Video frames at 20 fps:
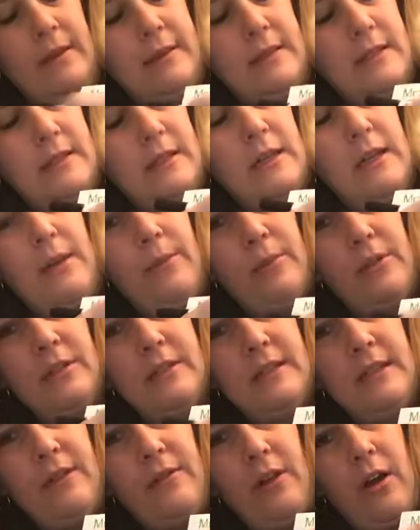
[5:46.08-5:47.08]
this is a
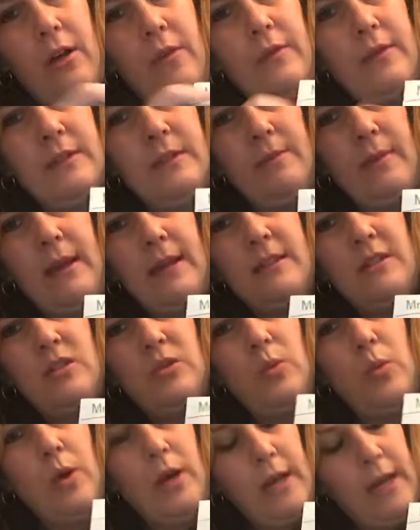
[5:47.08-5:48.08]
number 0. This makes
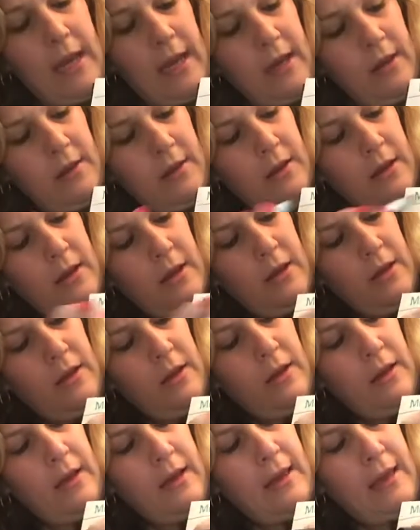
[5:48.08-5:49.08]
20.
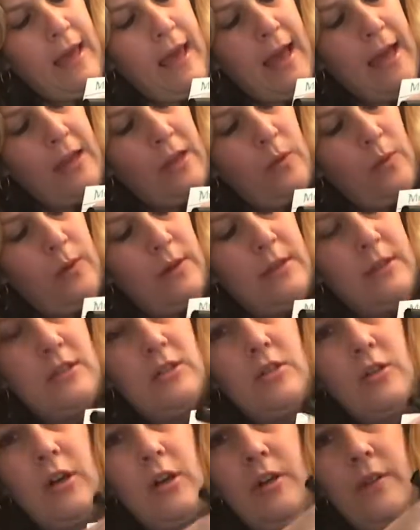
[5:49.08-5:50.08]
Again, you want to
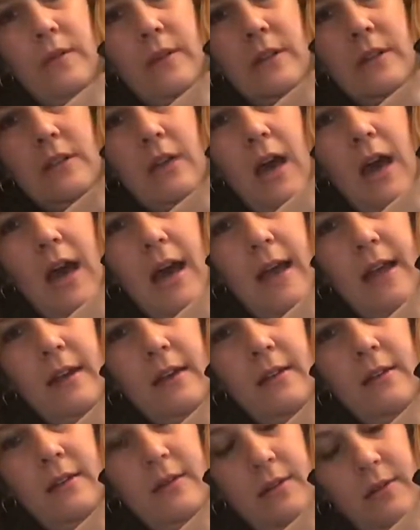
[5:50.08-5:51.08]
start on the dot.
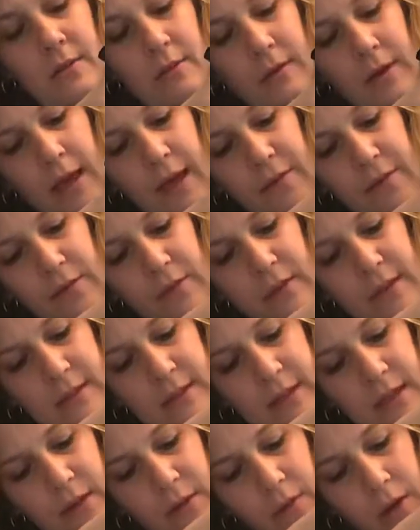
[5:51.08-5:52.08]
Okay, for
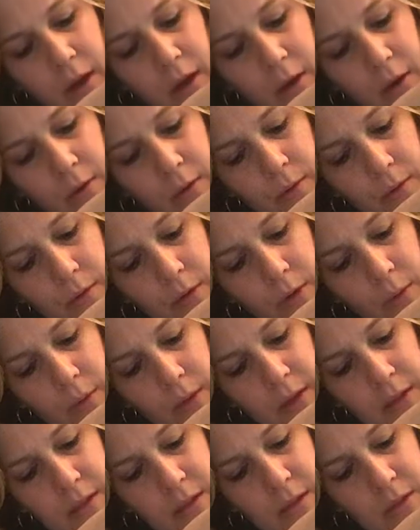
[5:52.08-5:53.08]
the 0, you
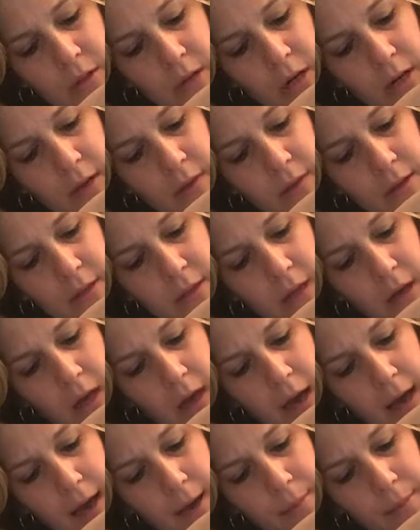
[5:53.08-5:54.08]
want to start at the
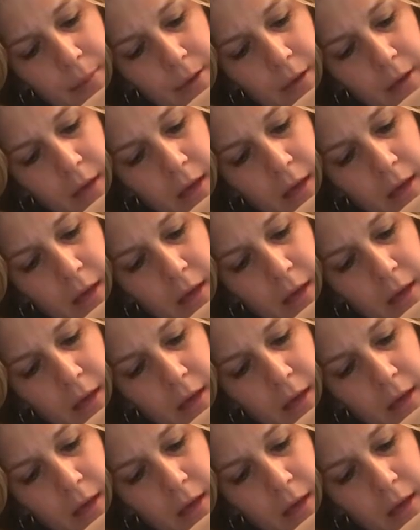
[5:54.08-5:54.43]
top